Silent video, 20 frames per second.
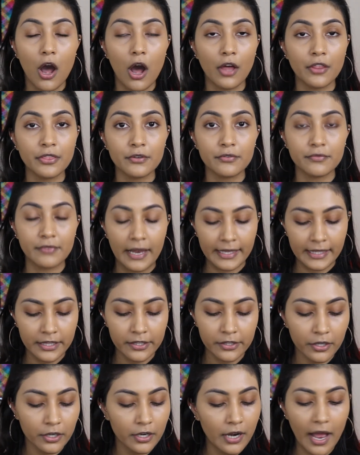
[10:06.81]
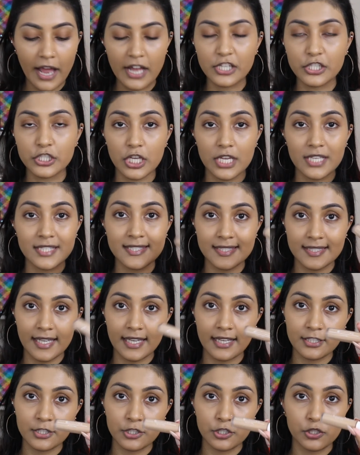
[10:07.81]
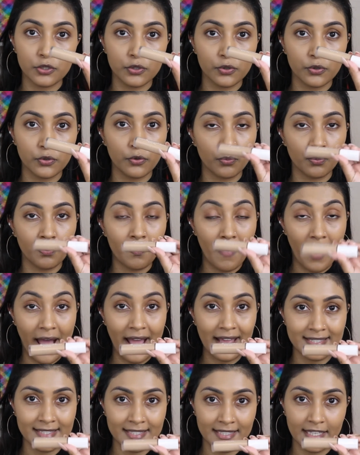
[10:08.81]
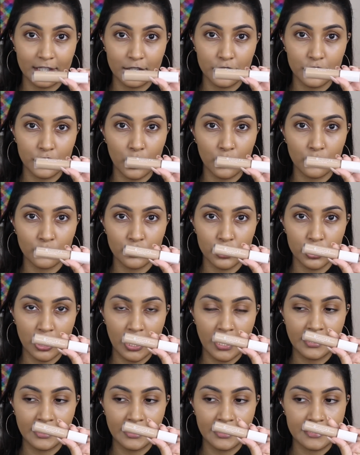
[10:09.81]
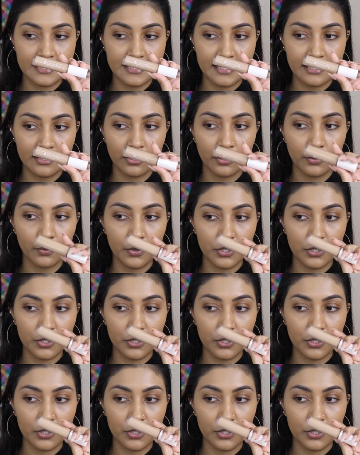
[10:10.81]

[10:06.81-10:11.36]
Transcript: On the regular, I just stick to my skin tone shade concealer,